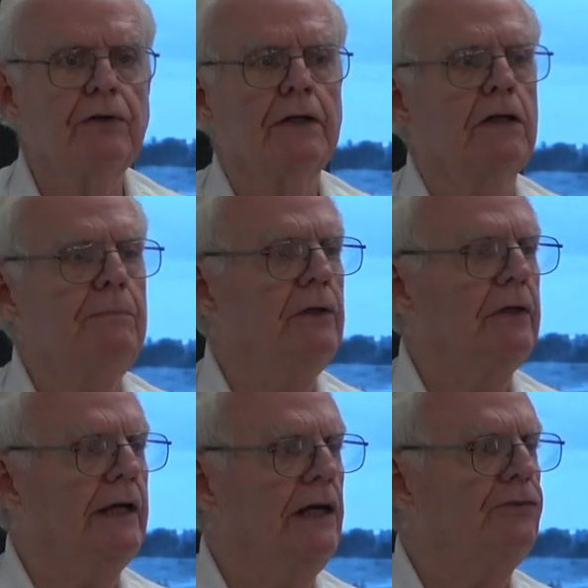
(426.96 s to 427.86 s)
on
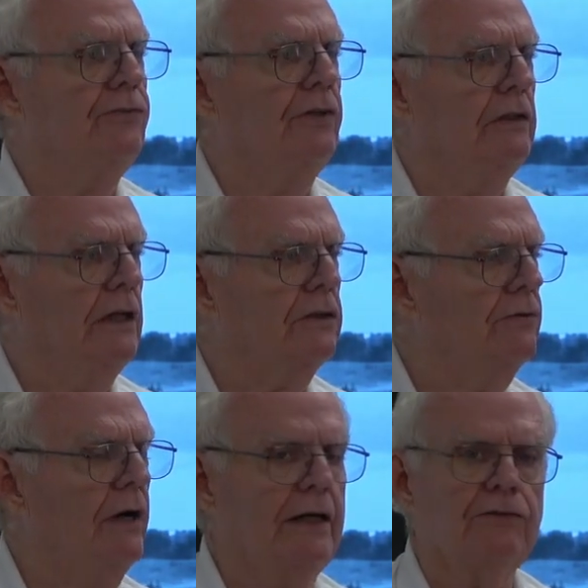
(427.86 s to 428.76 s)
communications and
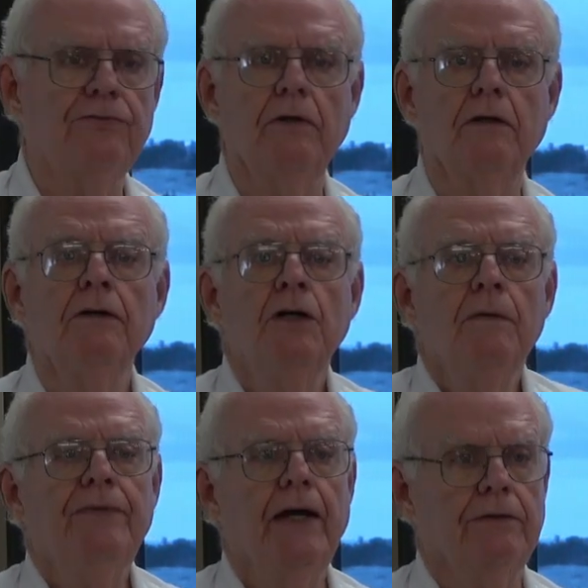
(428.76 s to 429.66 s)
electronics
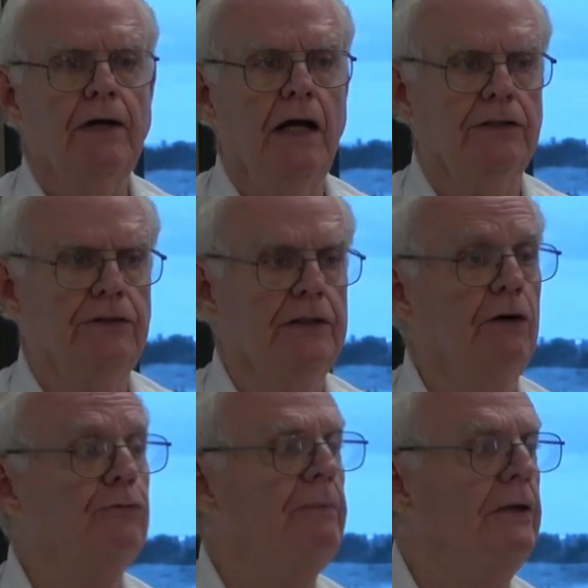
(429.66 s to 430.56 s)
technology that
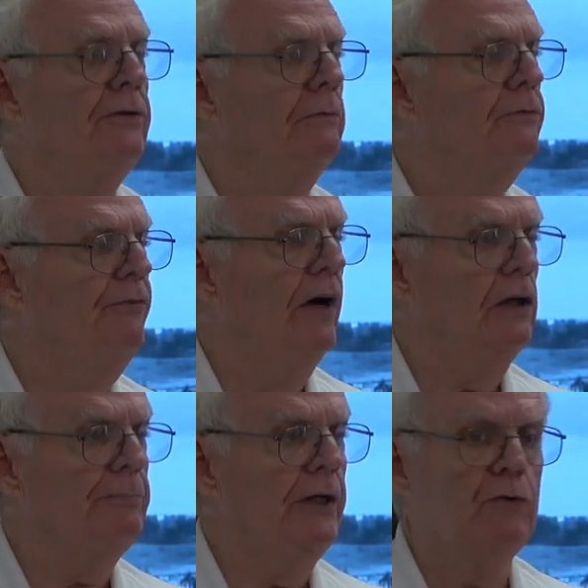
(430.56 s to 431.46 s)
has been
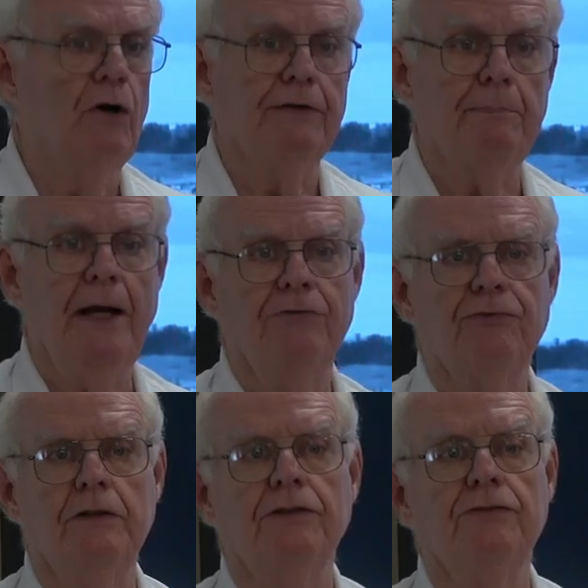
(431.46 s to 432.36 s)
developed here over the
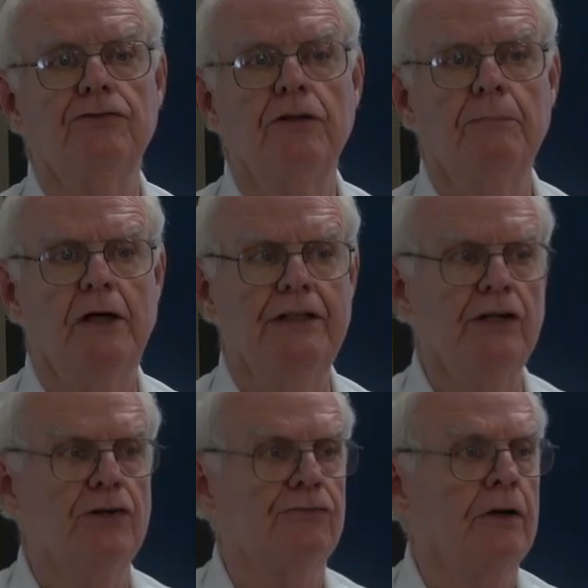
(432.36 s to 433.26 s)
past 100 and some odd
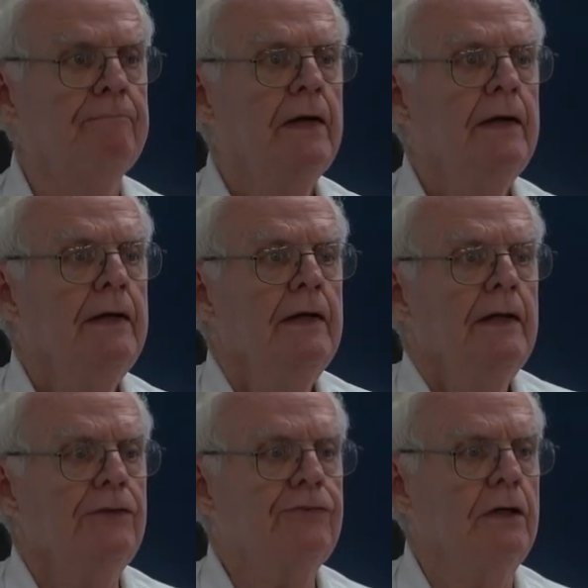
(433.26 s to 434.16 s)
years.
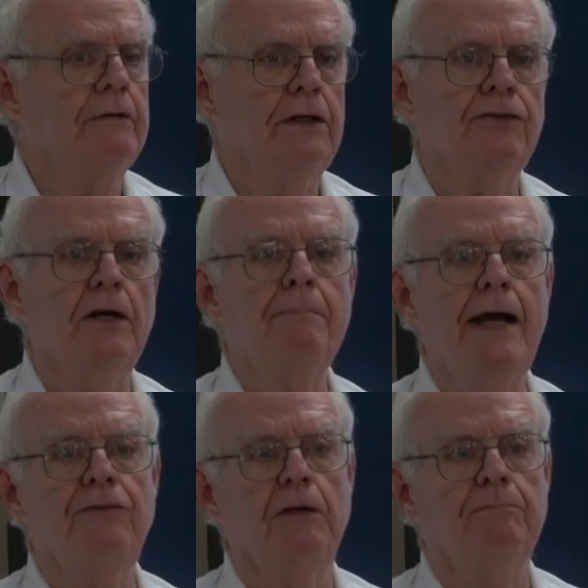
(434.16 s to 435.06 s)
It's an
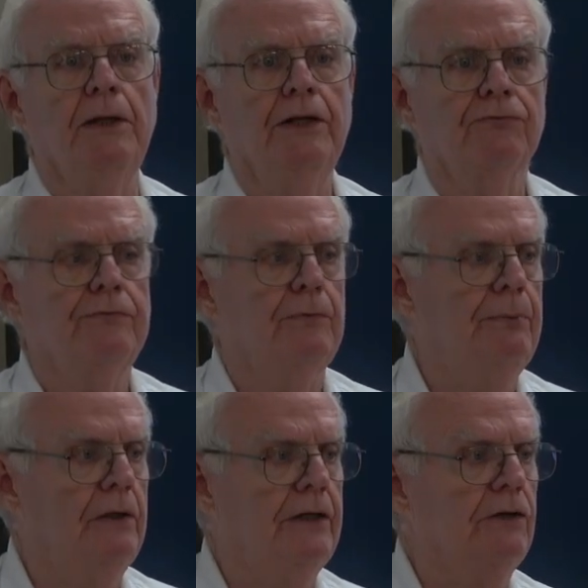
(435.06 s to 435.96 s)
amazing place. The
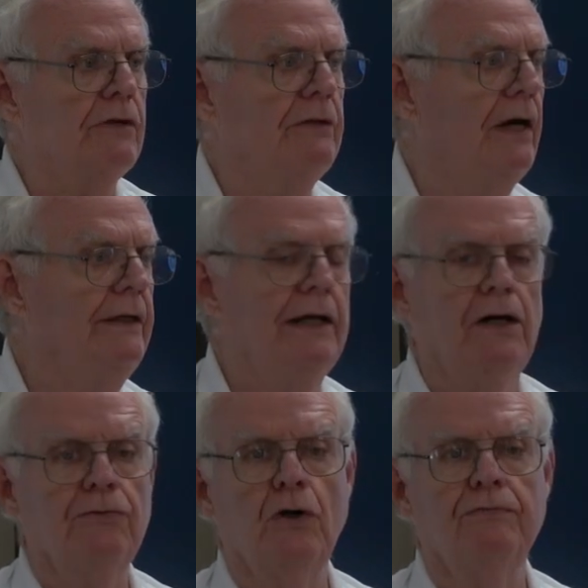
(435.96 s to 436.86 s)
building you're in right
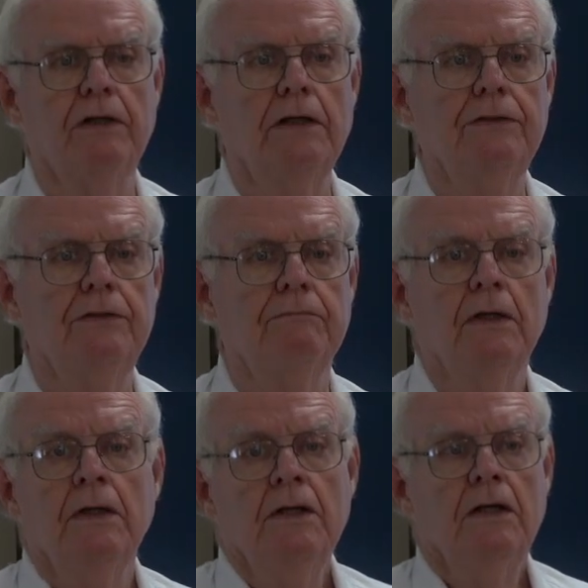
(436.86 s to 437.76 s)
now is over
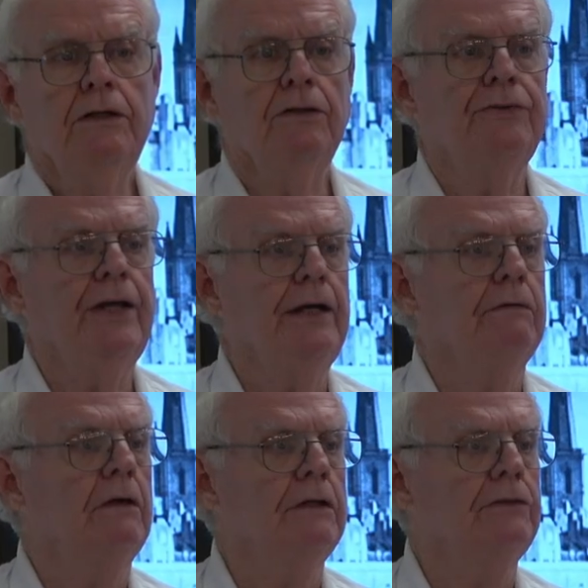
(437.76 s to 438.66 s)
110,
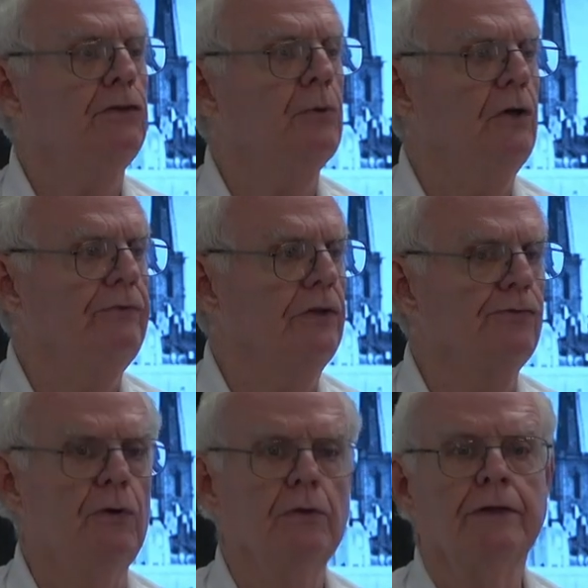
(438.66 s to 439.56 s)
112
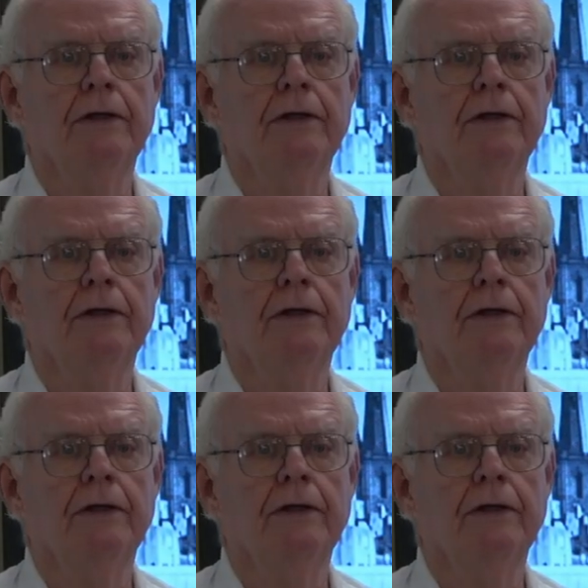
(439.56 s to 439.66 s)
years old.